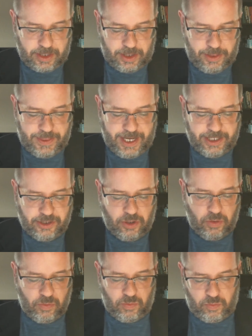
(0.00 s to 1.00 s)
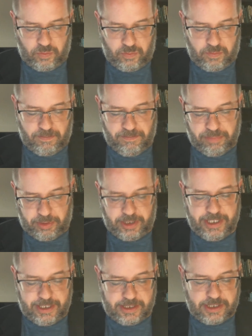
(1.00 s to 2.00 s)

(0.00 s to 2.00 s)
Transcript: they don't blitz.